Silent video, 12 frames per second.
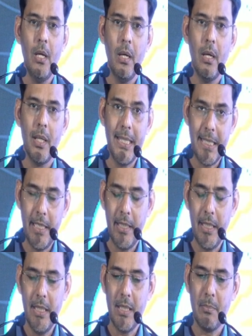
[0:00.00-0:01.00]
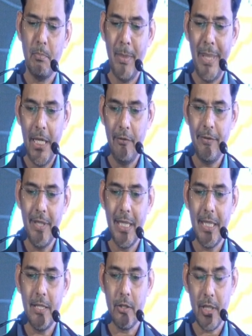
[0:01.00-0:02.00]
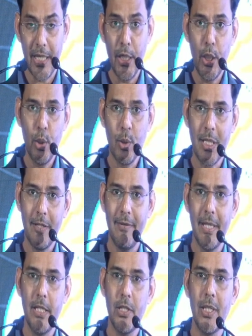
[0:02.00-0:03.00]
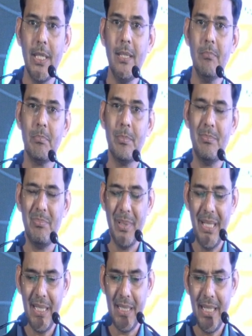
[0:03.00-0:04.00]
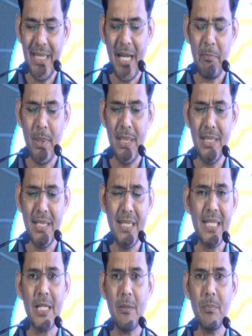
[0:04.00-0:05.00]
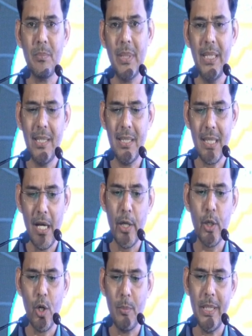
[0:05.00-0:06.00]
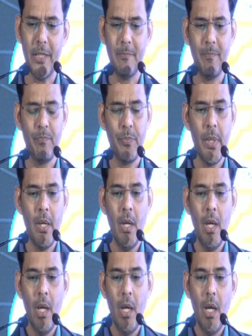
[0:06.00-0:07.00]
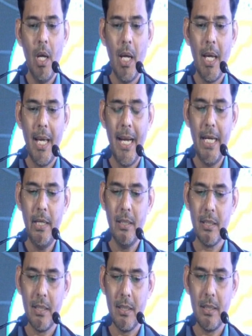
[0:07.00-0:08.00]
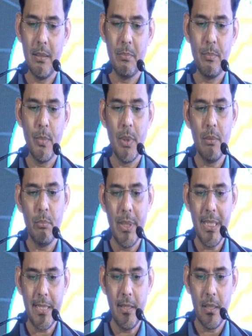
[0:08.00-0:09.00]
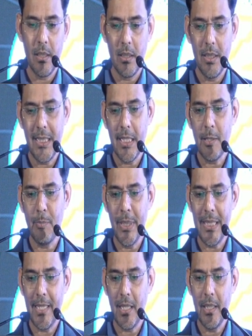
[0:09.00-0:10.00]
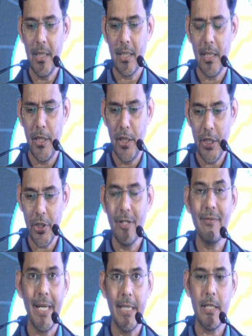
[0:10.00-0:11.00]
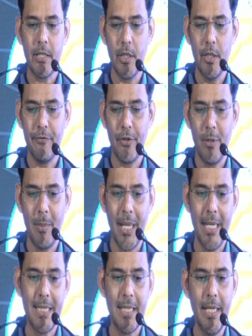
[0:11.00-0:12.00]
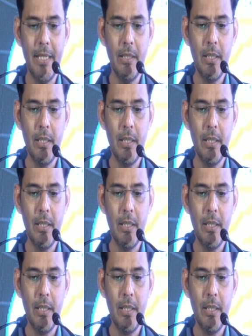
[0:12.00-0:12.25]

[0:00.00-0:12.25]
Statins' main fear is drug-induced liver injury. It happens in some, it is uncommon. And this is basically a nationwide study from Iceland.